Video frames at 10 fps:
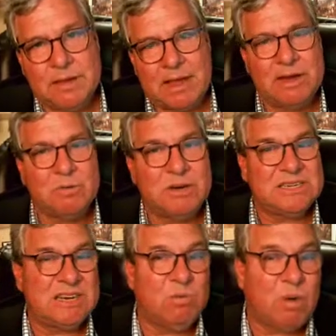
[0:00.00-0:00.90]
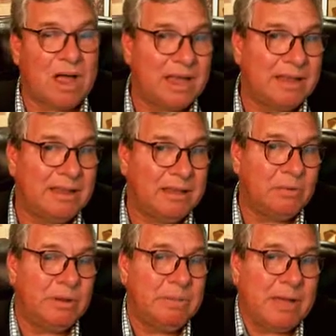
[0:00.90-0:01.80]
And here we see why
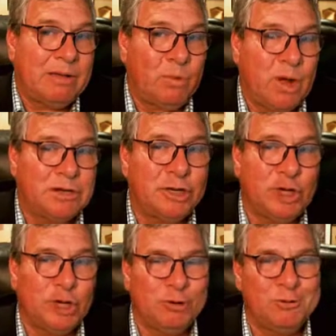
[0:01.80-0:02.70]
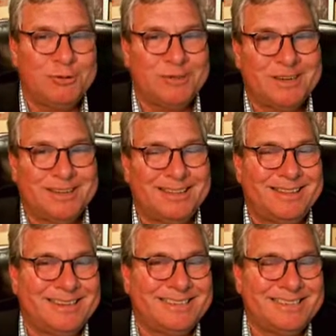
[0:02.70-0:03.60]
we might want to use
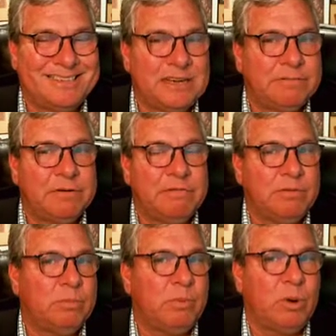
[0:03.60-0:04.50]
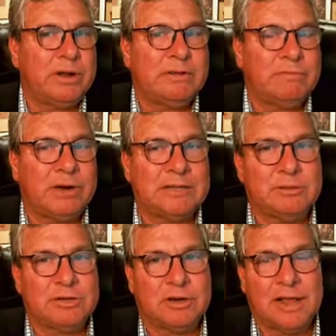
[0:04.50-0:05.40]
this different viewpoint of
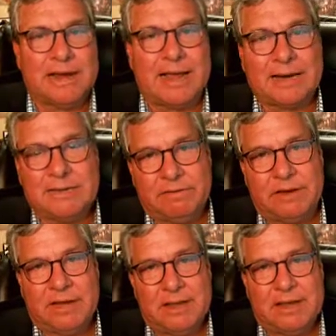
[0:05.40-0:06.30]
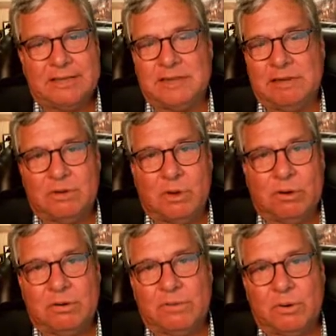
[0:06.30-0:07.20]
transmission line activity. Instead of
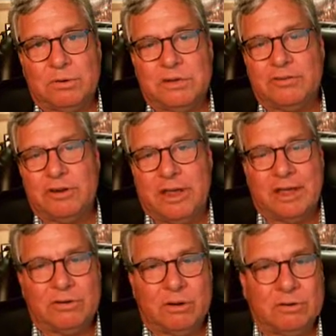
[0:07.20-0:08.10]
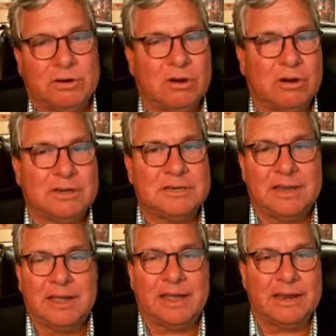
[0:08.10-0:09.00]
total voltage and total current
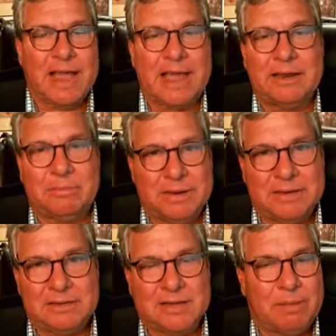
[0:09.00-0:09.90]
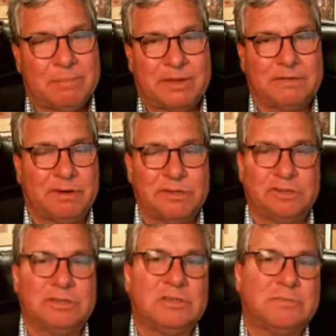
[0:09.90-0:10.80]
and line impedance, complex
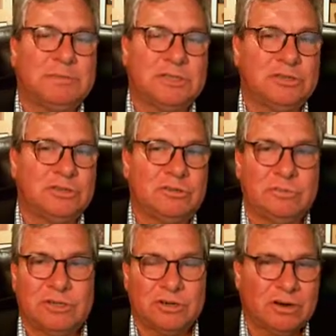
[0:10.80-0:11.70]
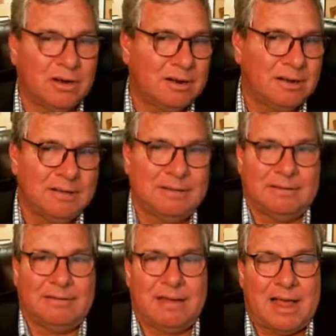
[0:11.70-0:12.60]
functions of position which are
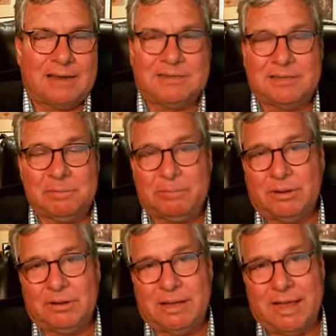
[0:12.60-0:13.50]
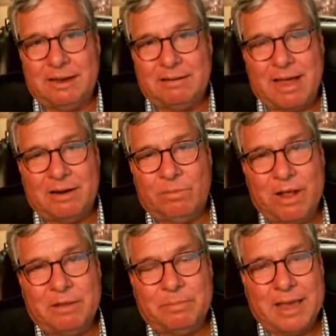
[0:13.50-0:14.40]
not simple and not
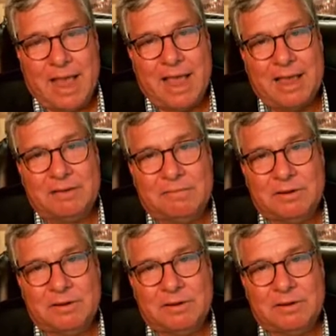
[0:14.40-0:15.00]
well behaved,